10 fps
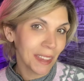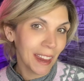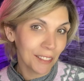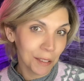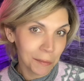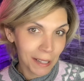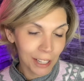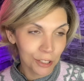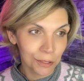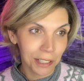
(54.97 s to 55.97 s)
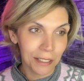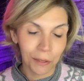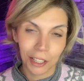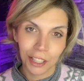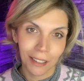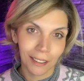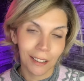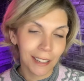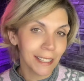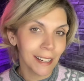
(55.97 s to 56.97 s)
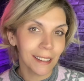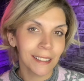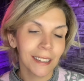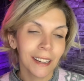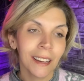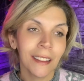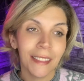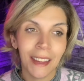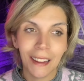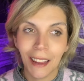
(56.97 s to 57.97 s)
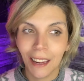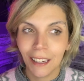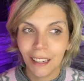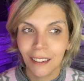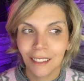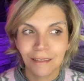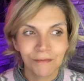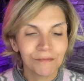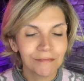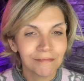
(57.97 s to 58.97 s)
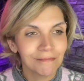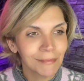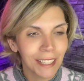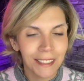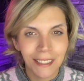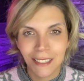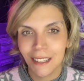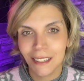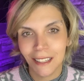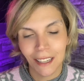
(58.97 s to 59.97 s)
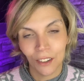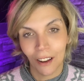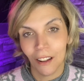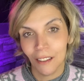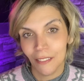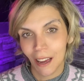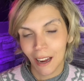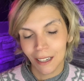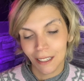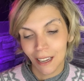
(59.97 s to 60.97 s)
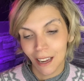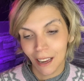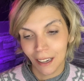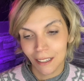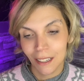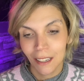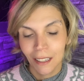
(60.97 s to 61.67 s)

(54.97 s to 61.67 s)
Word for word: everybody enjoys watching content they like consistency and all of that. And